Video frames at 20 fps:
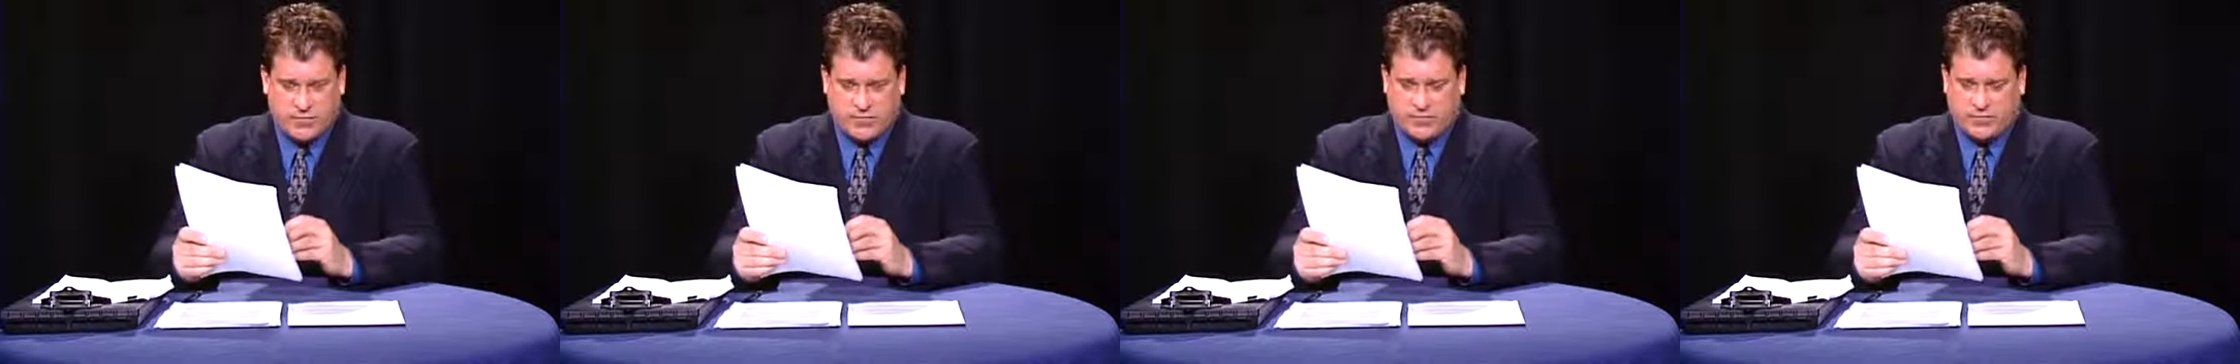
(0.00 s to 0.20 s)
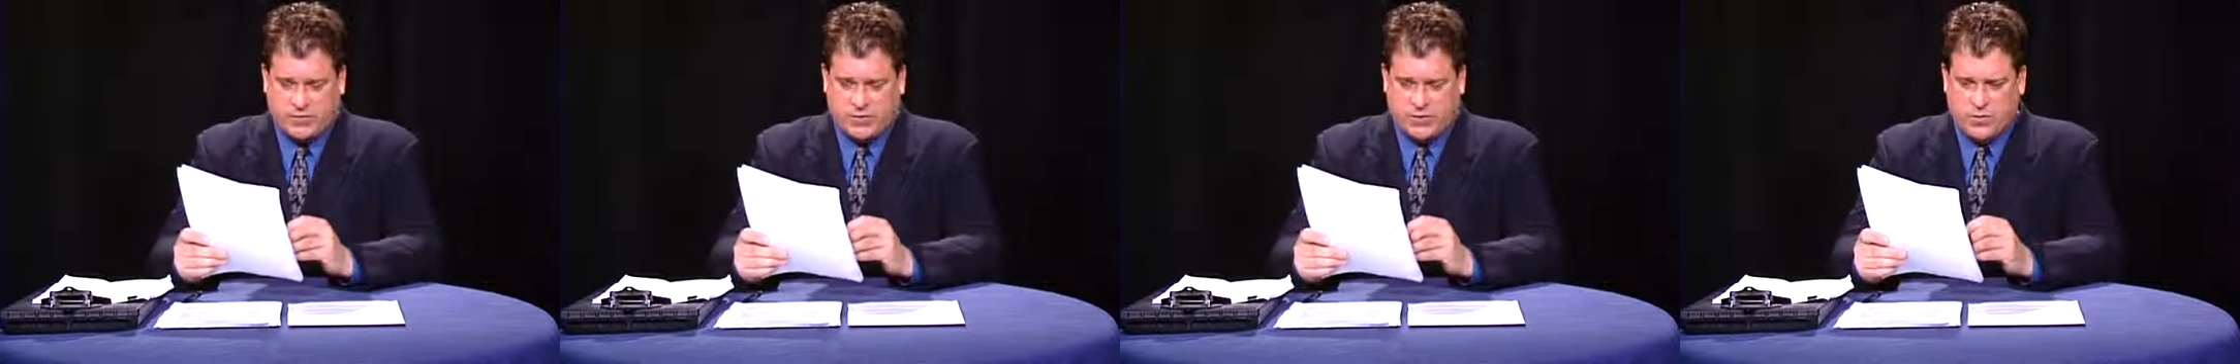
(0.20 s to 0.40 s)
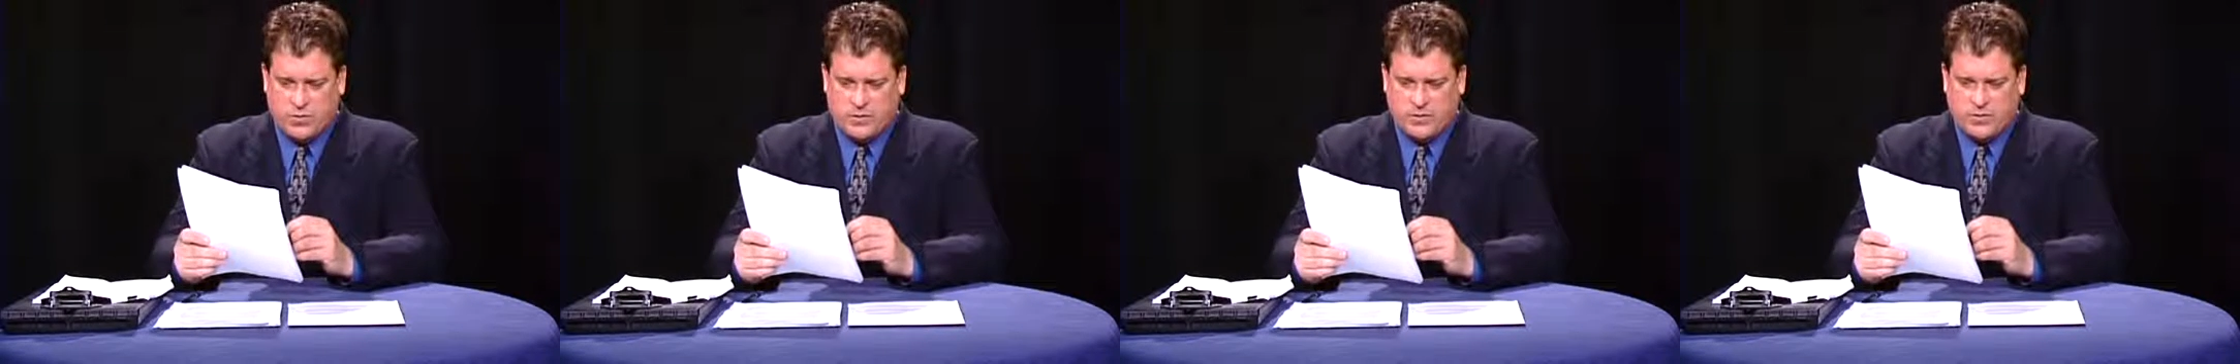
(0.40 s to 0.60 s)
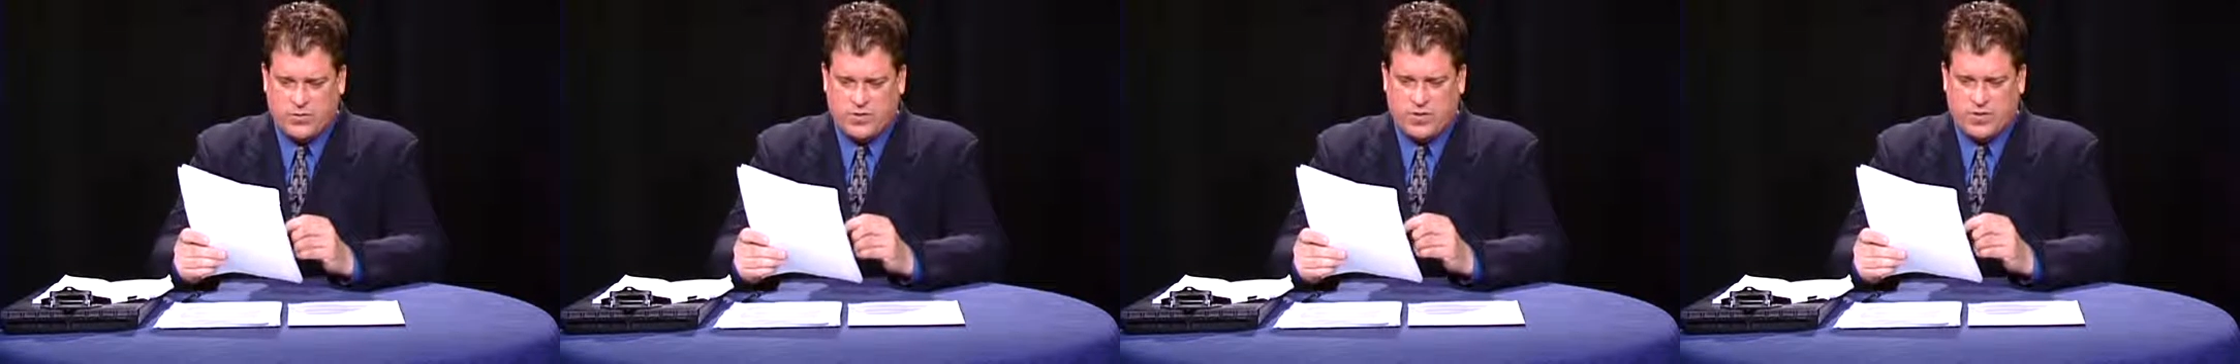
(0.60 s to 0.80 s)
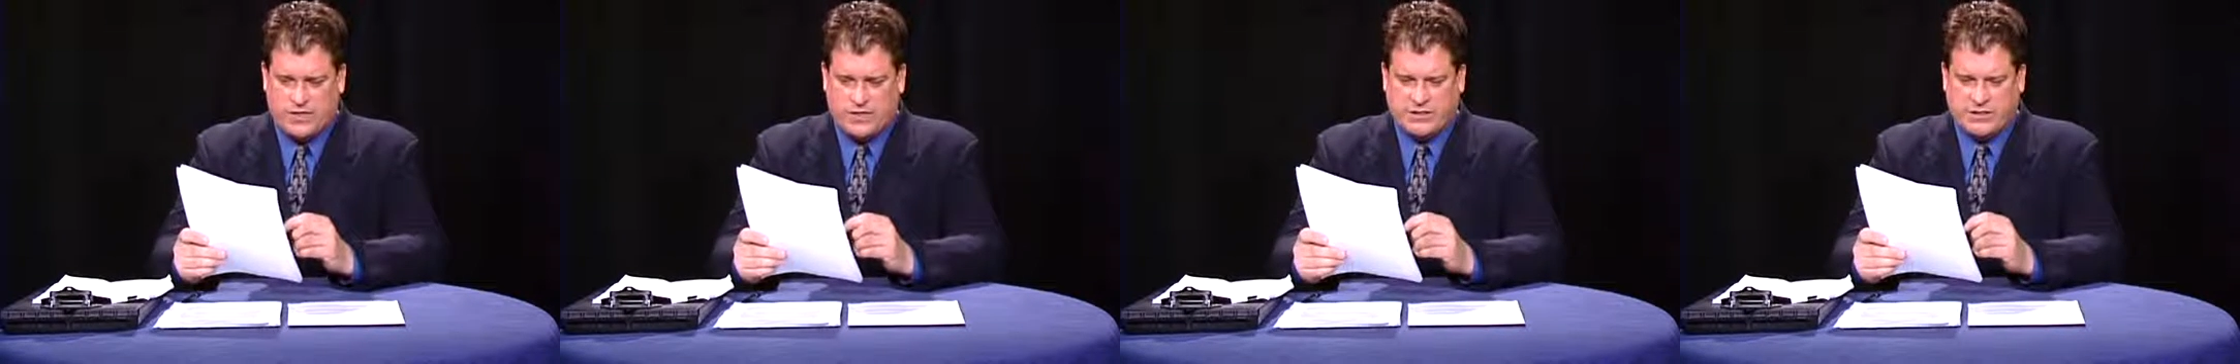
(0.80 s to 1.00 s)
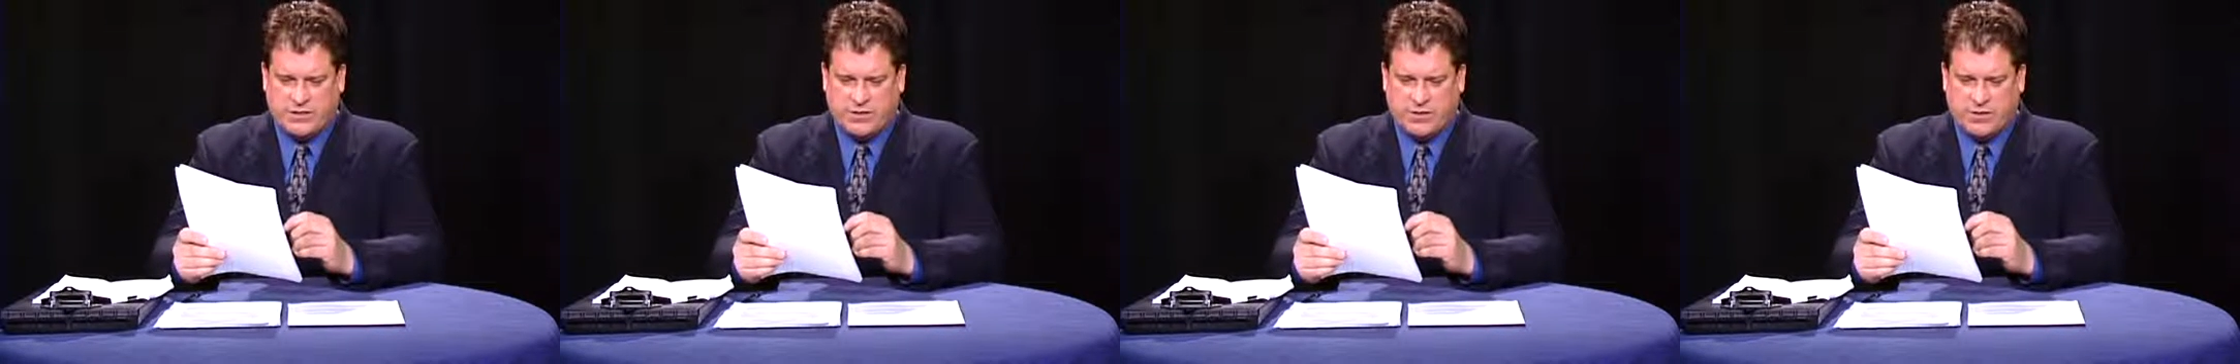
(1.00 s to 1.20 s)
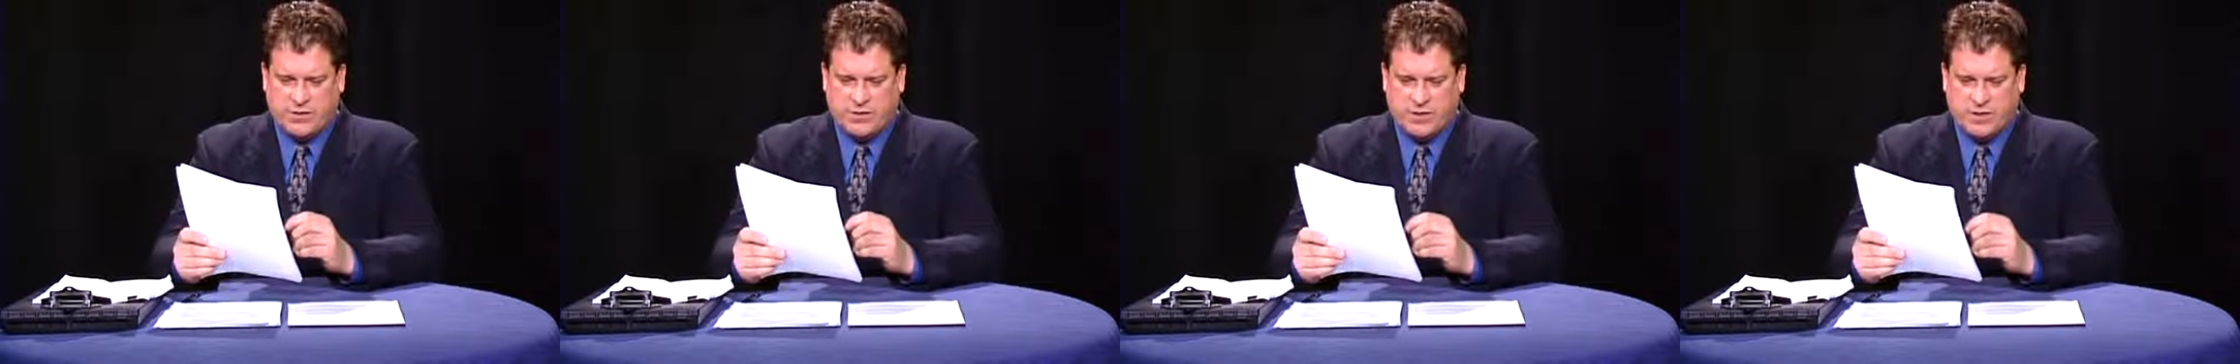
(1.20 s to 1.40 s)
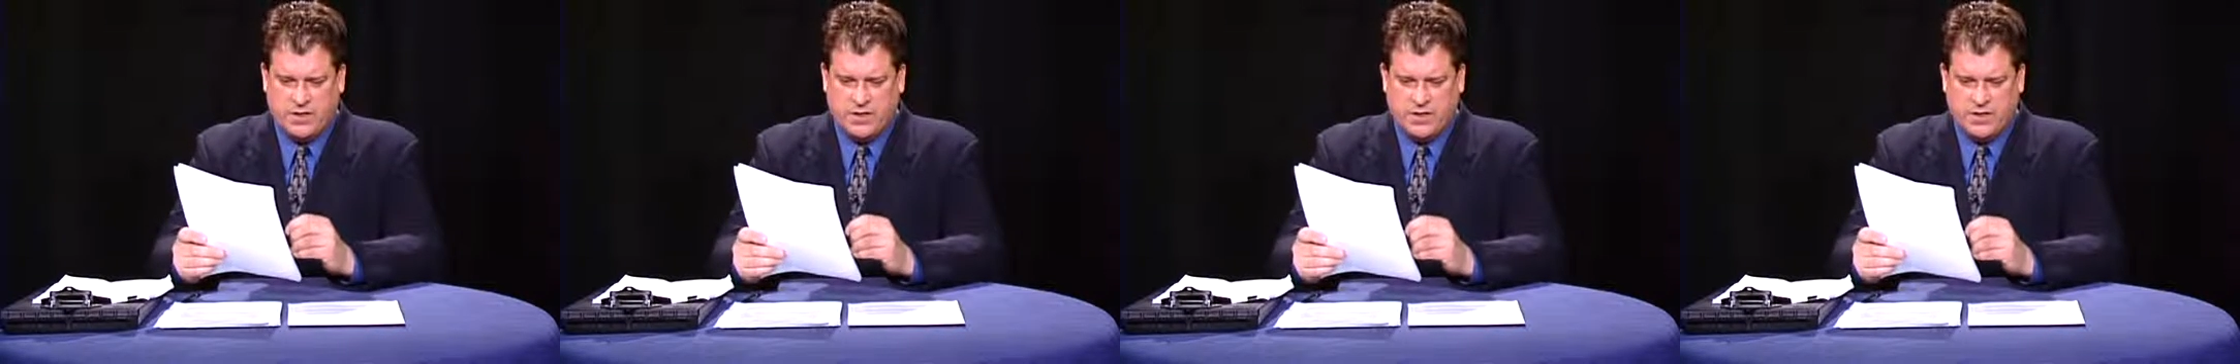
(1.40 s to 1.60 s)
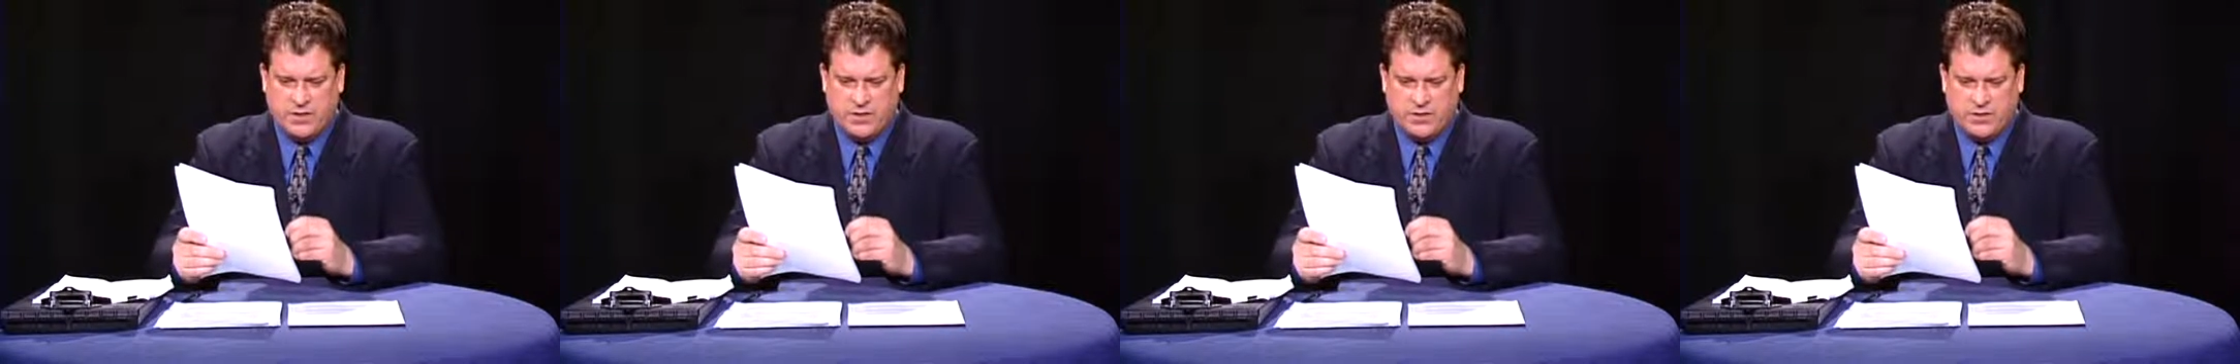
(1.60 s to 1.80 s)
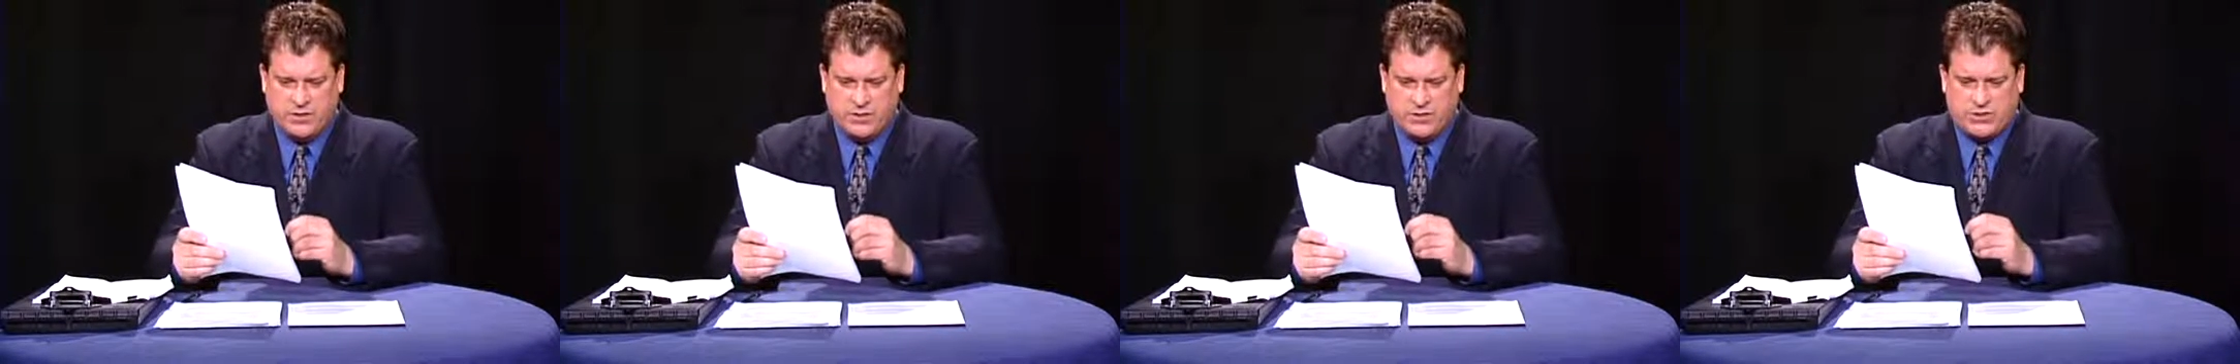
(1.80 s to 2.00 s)
5122.
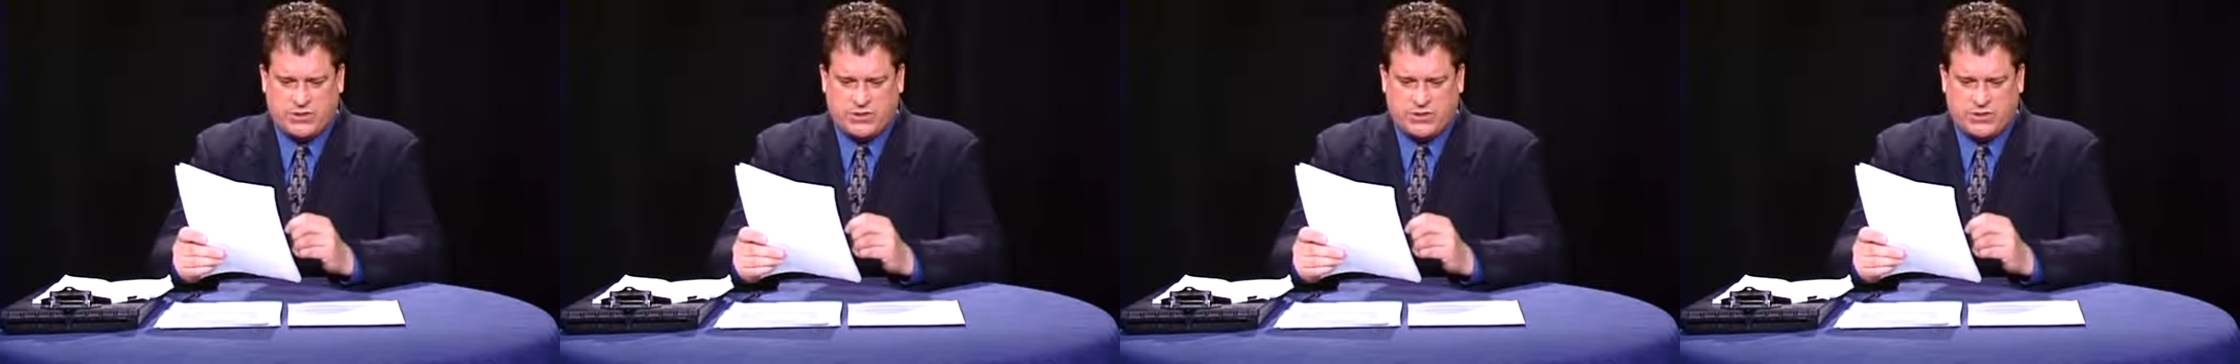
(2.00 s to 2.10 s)
This